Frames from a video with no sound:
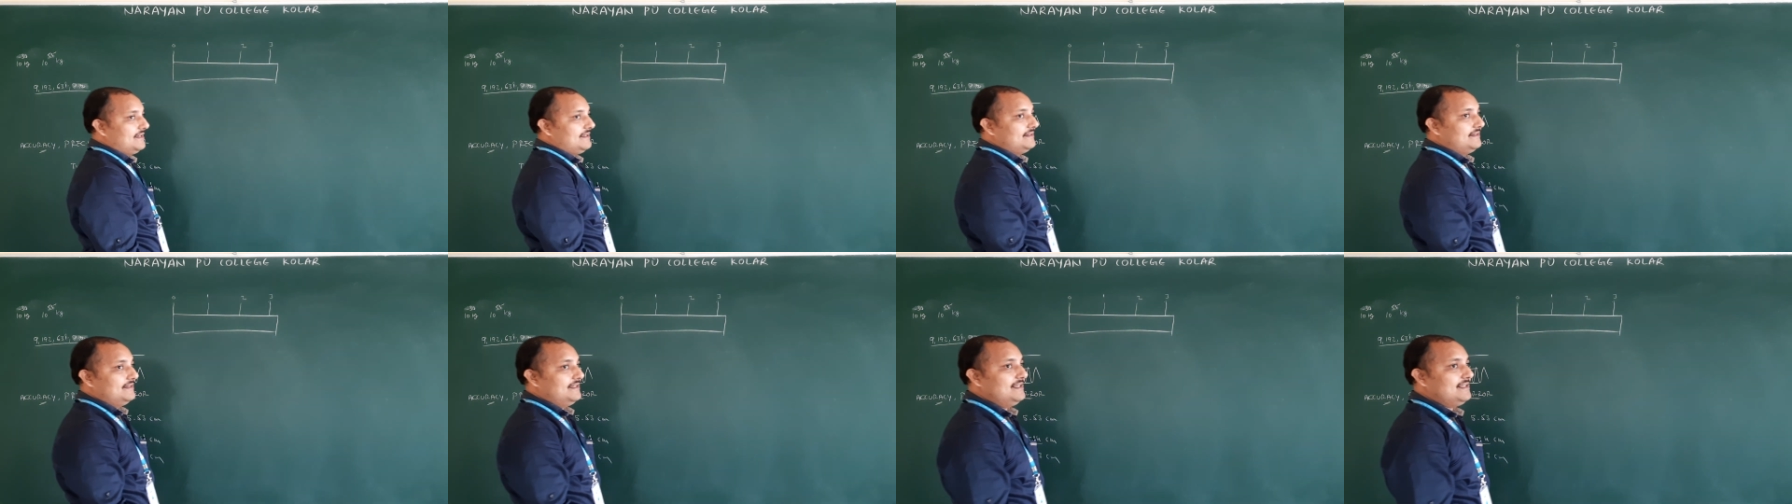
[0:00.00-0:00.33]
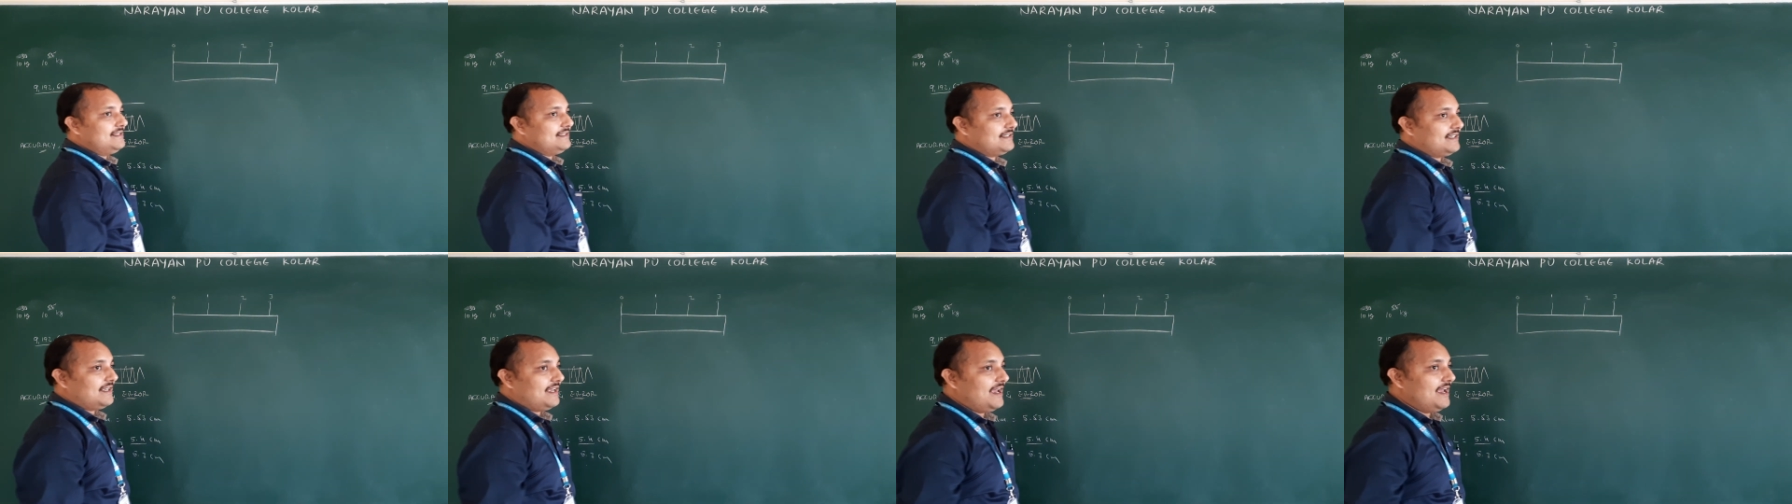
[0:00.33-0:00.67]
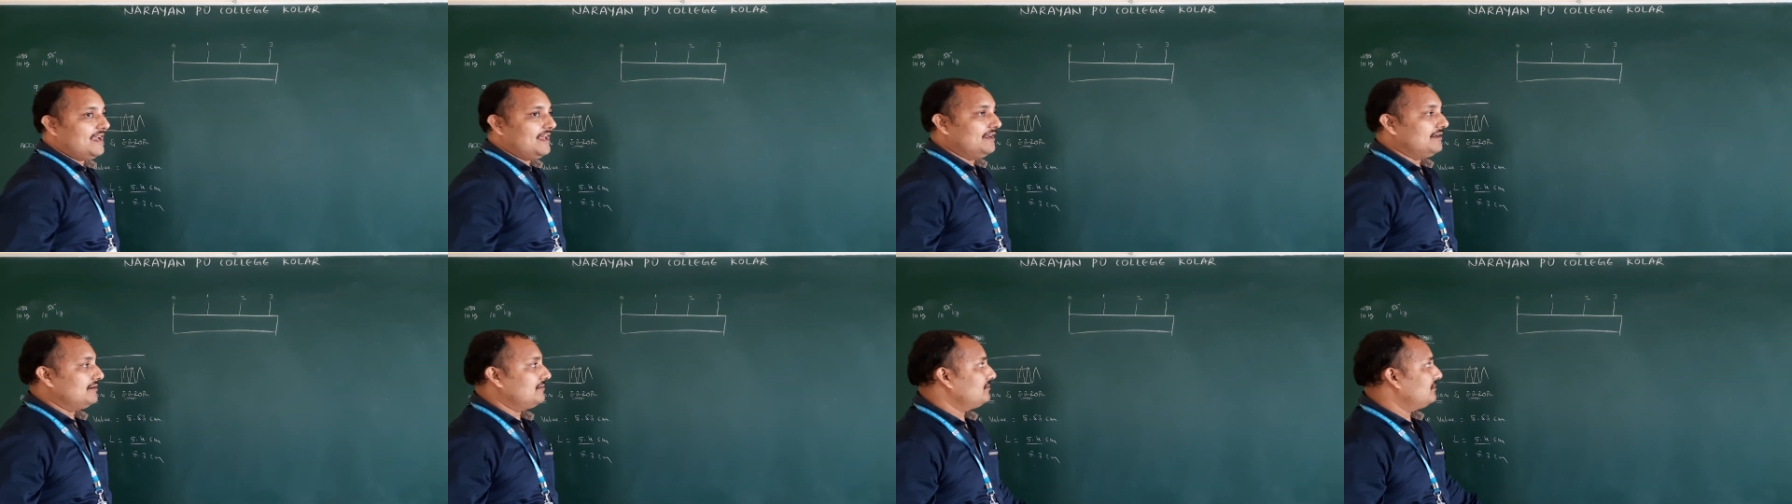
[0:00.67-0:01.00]
This
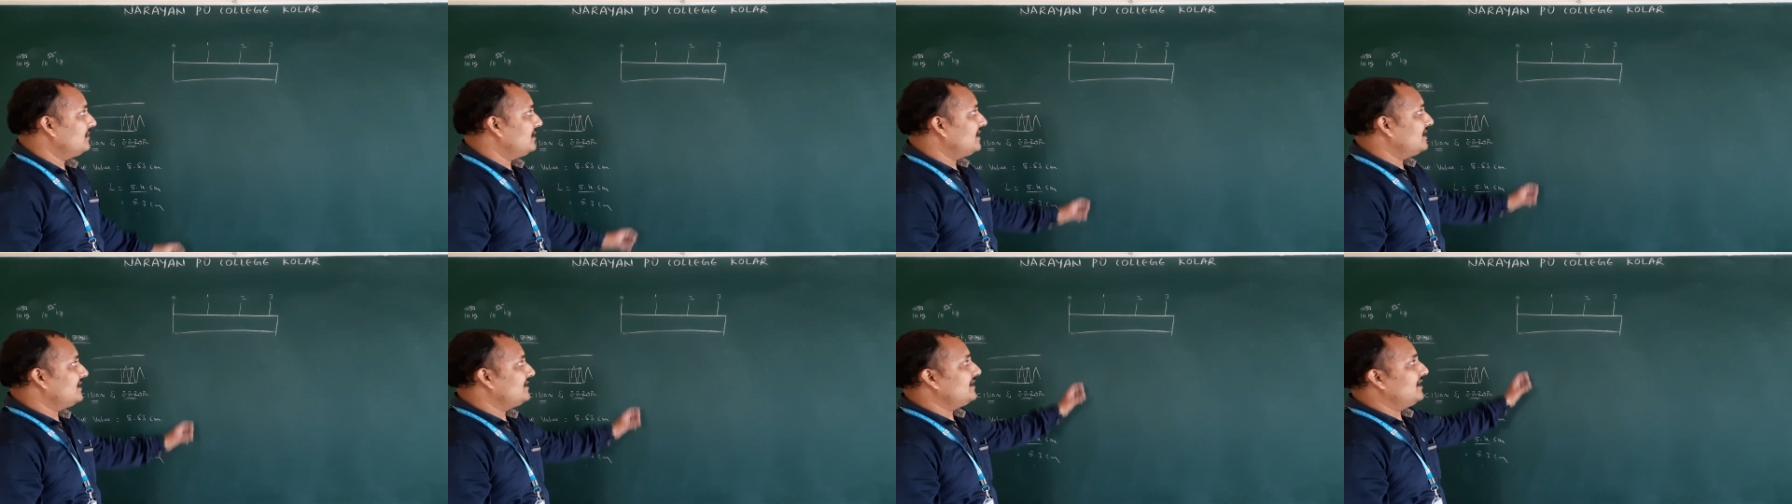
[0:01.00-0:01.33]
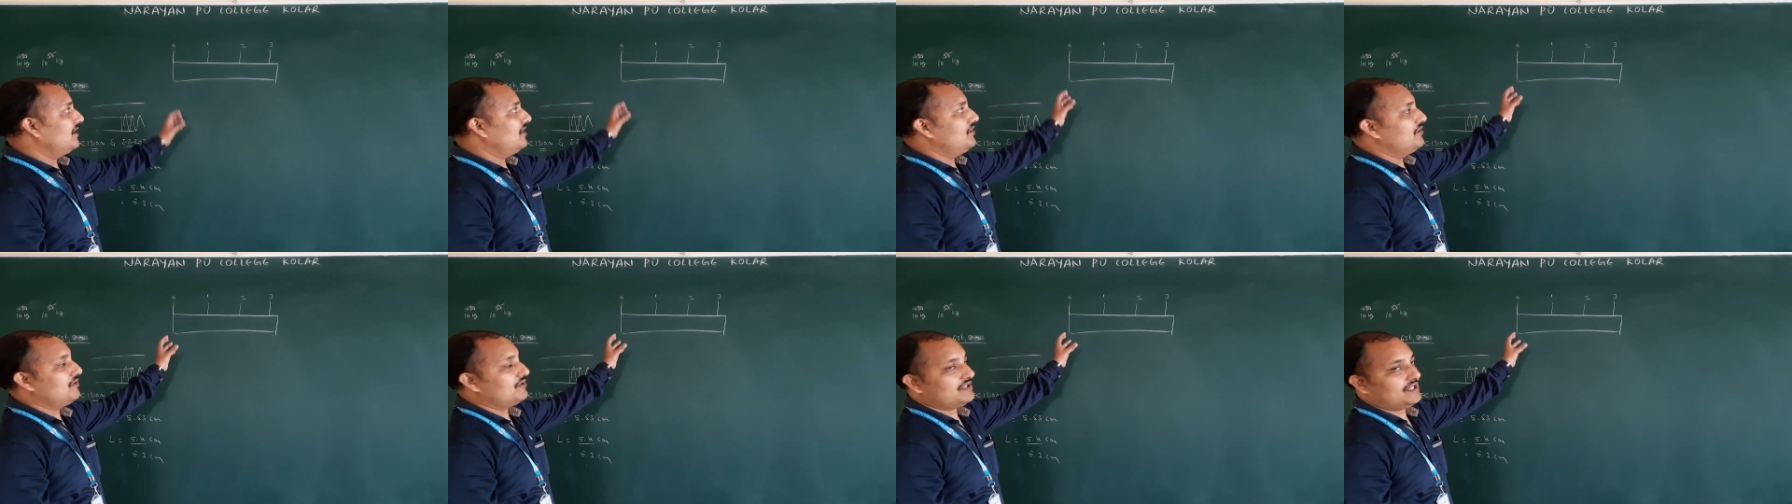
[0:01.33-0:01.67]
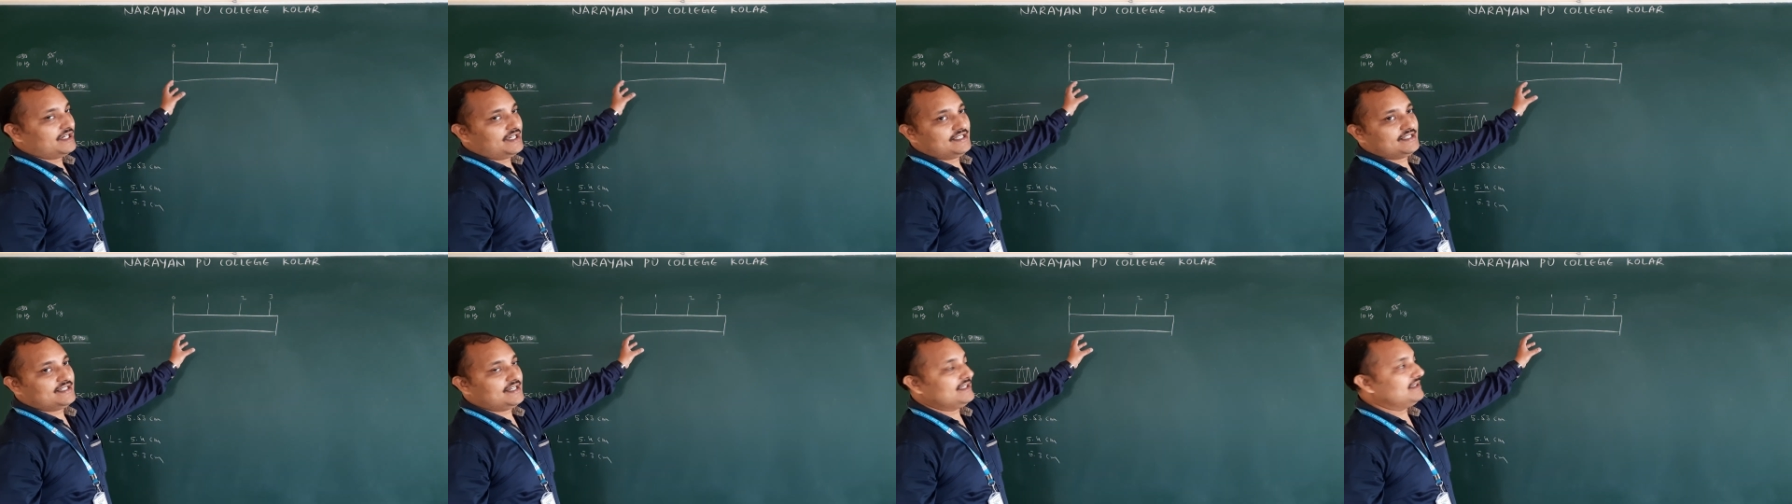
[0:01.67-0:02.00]
scale
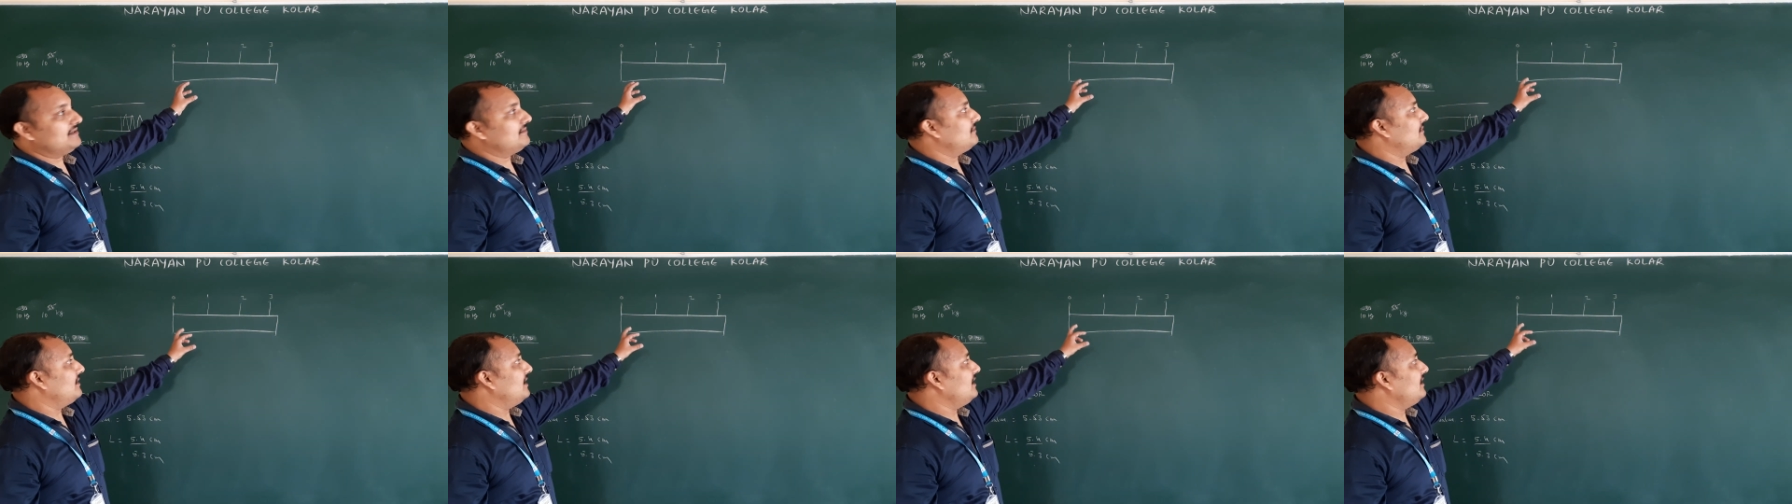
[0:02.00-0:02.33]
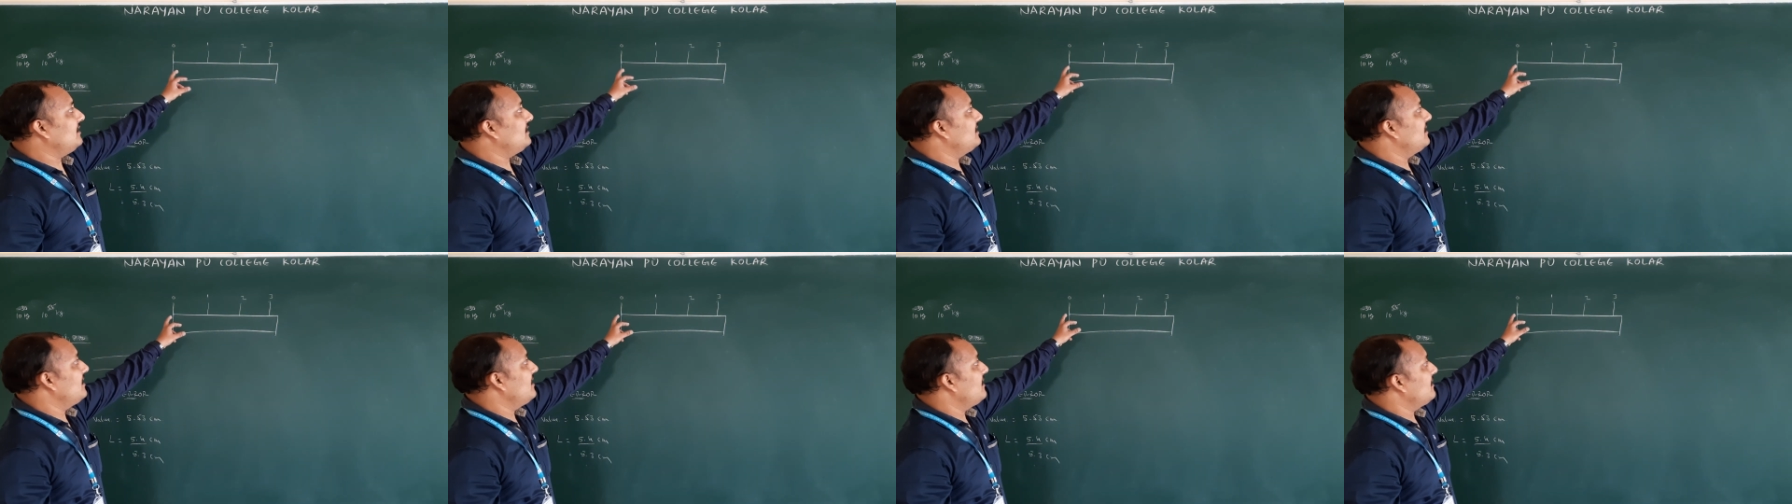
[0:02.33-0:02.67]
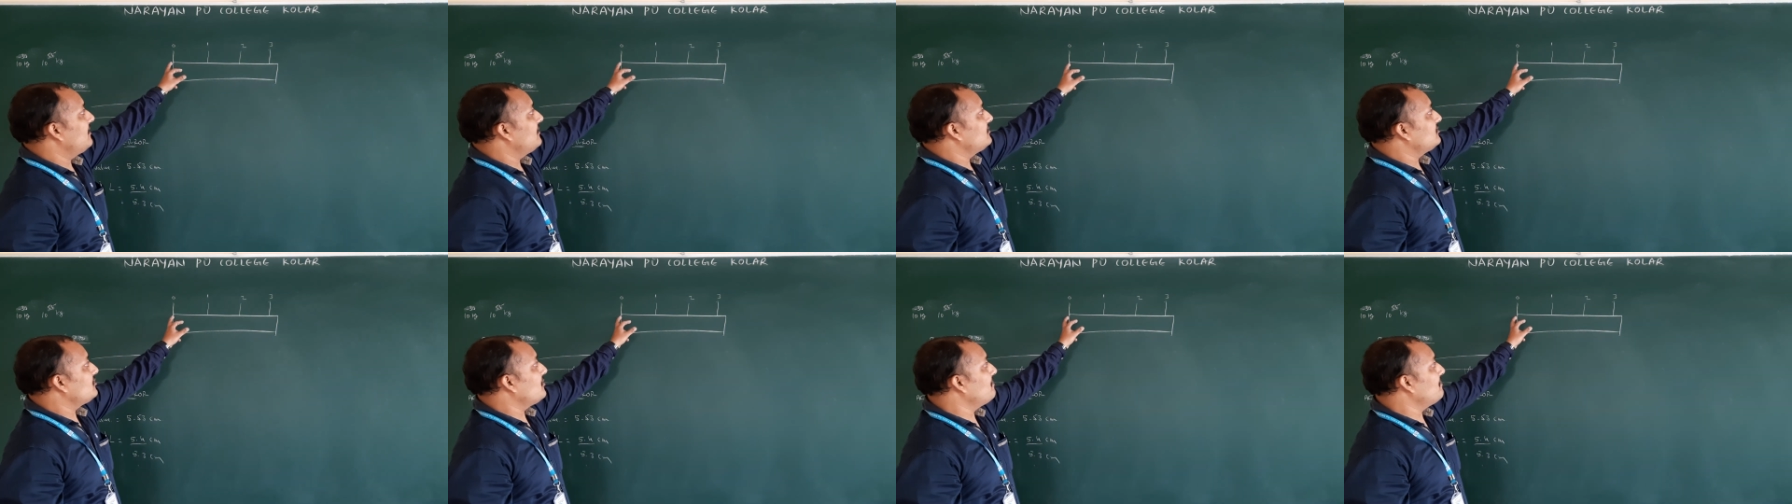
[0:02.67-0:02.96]
resolution is nothing but,